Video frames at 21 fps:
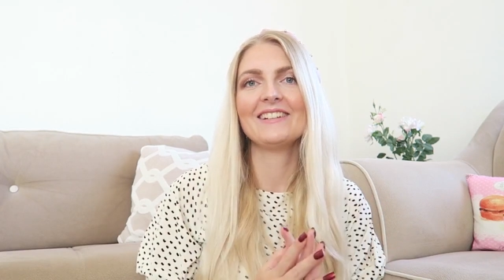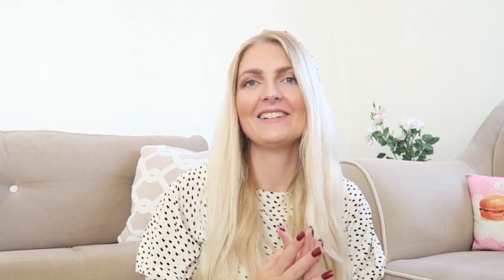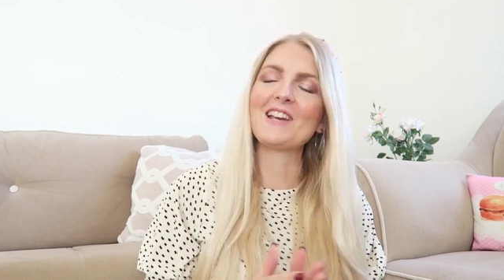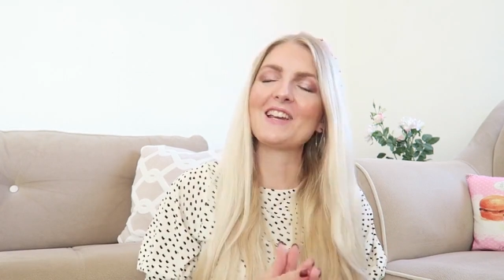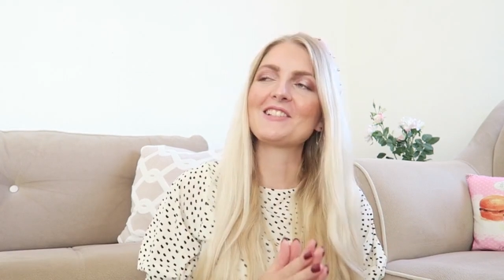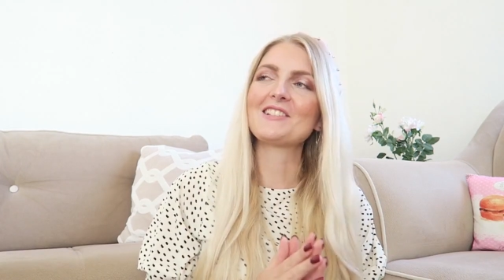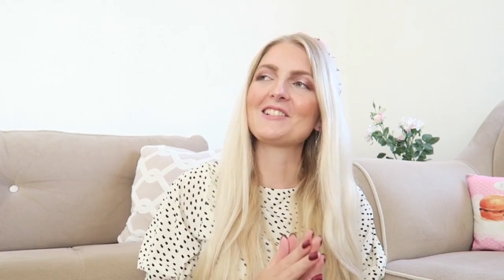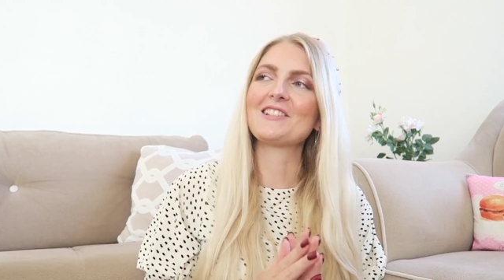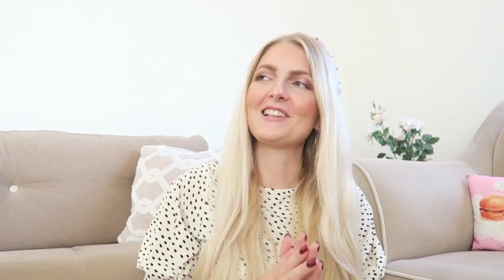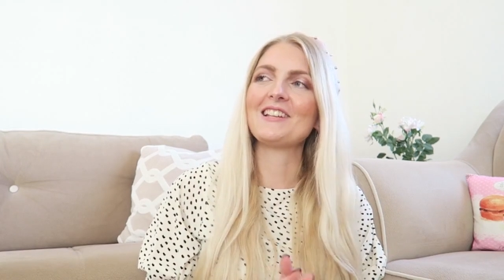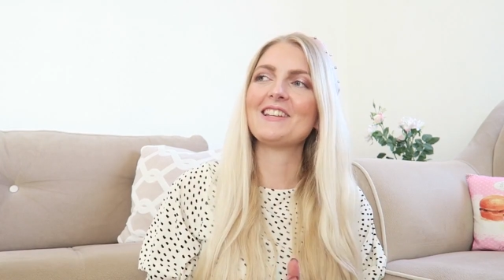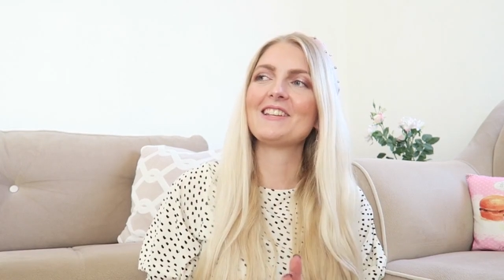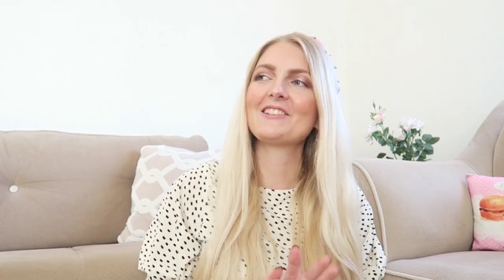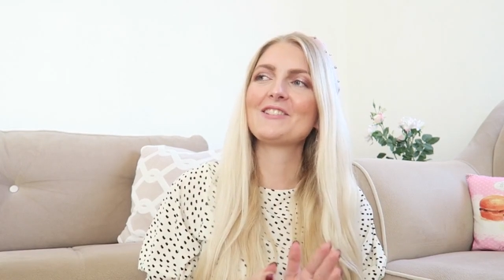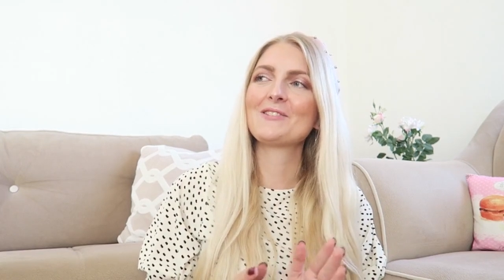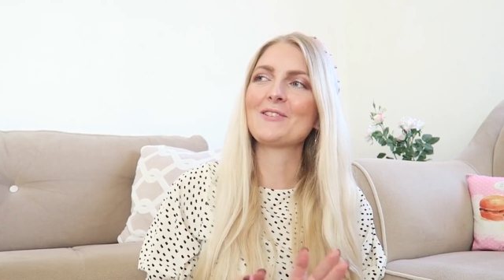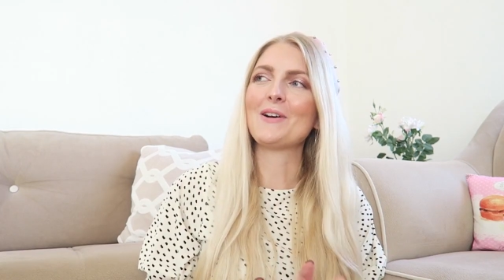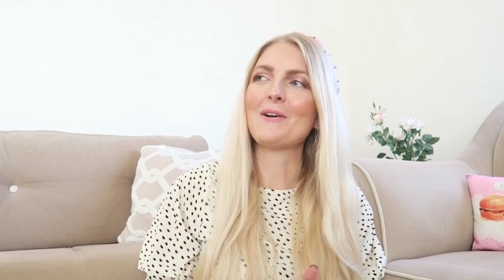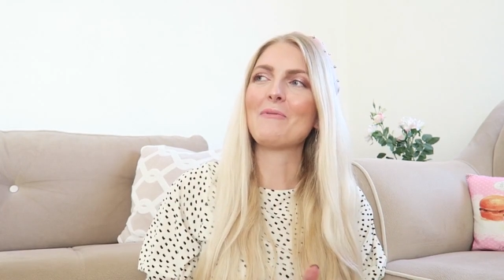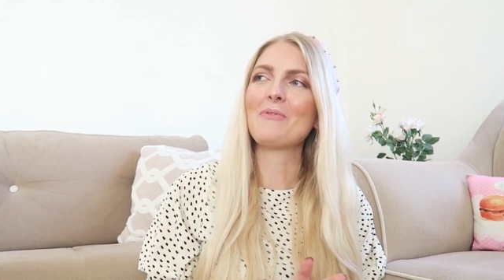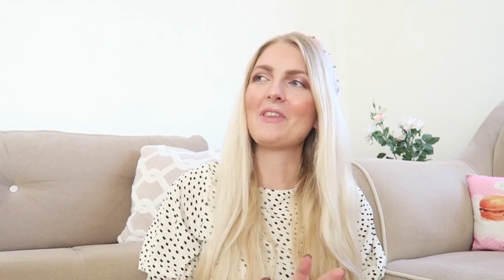Yes, that is
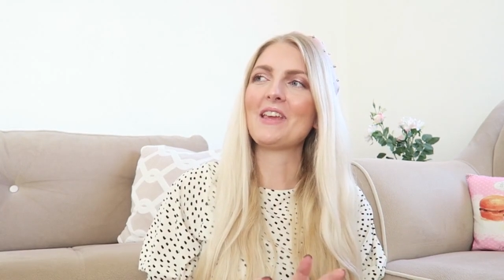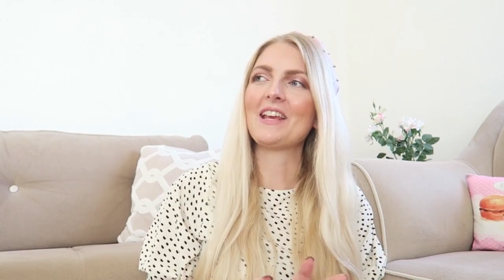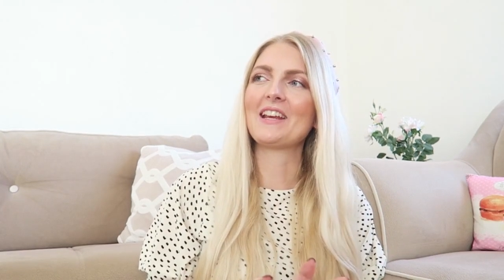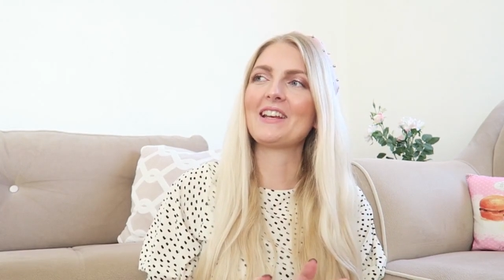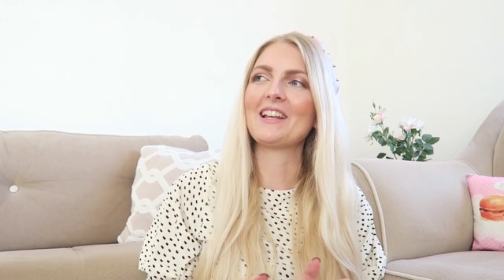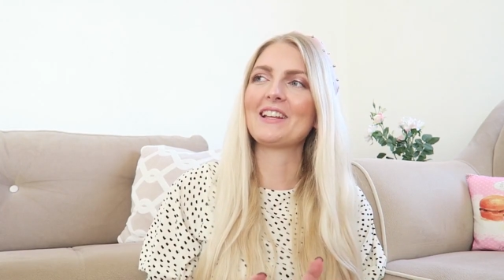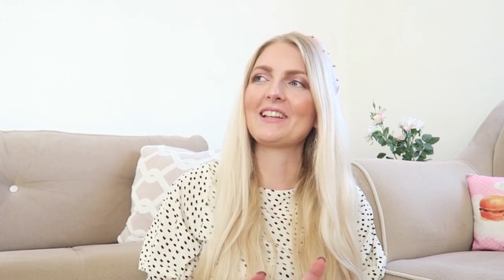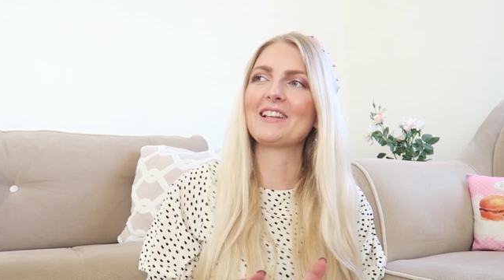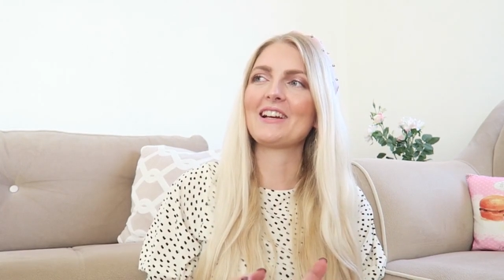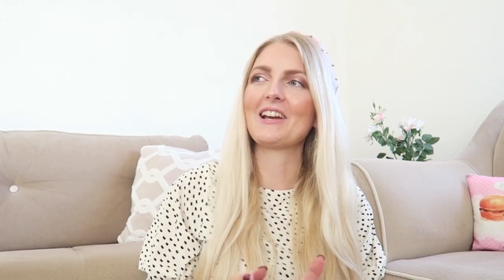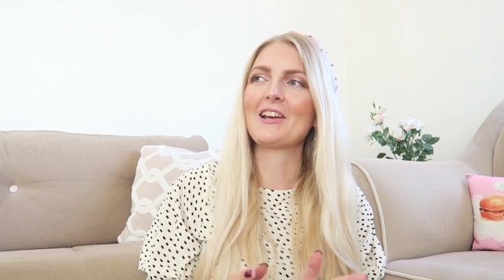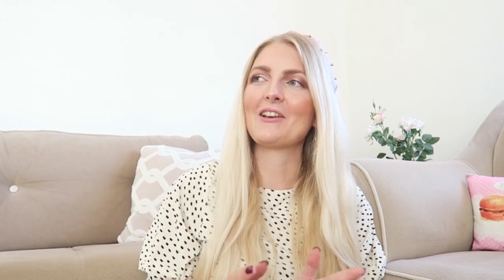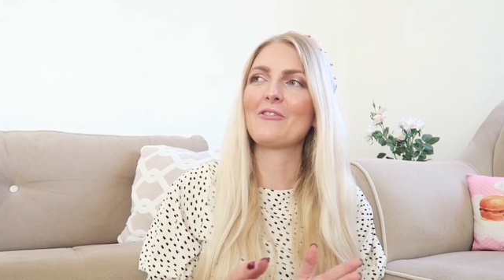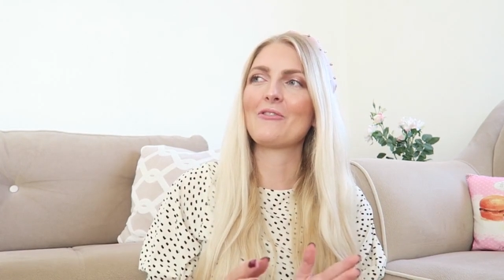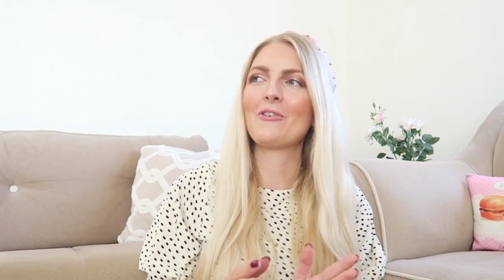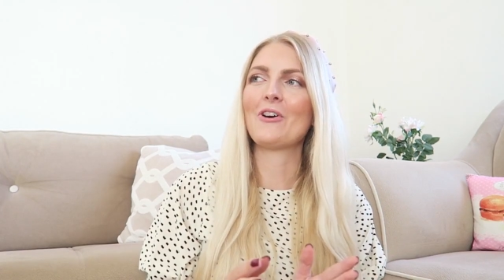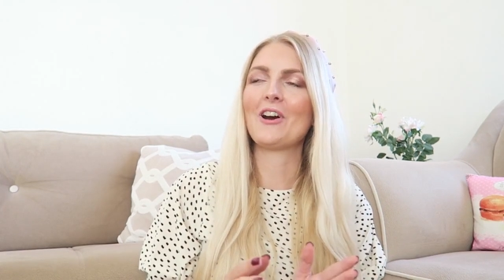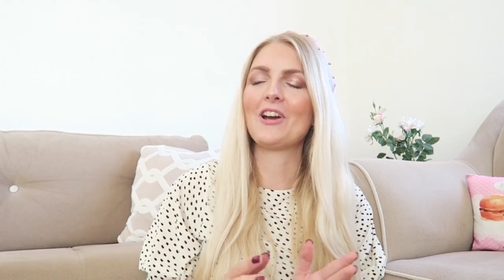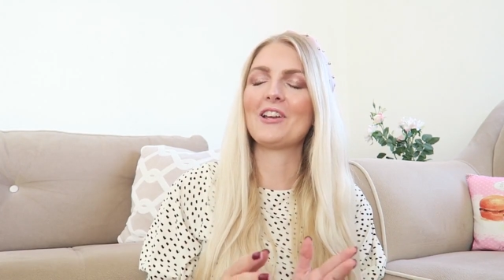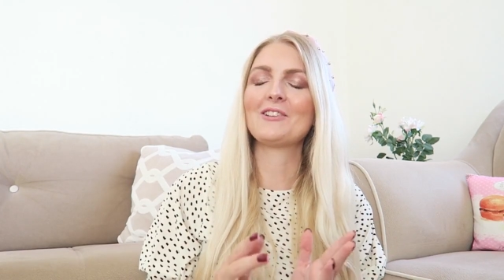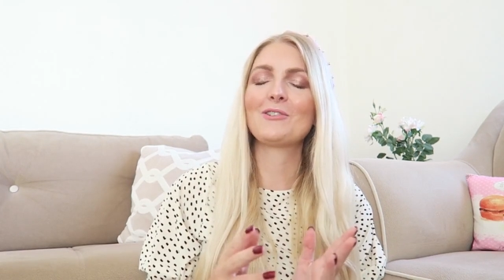something that I
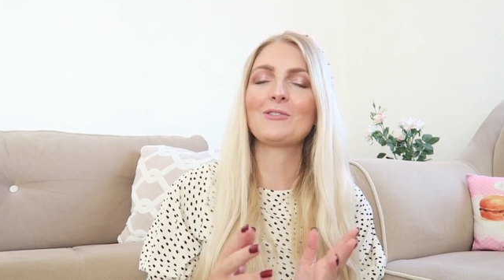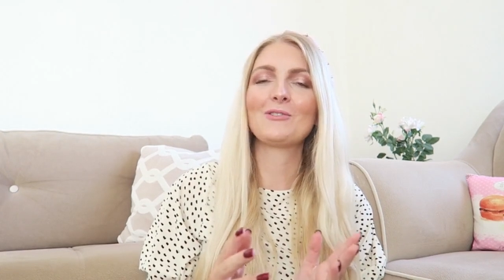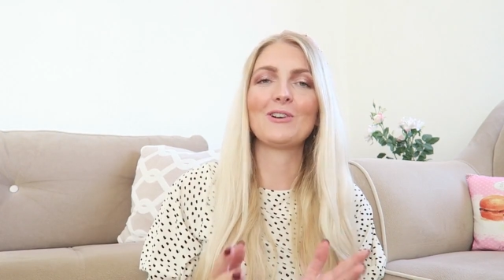find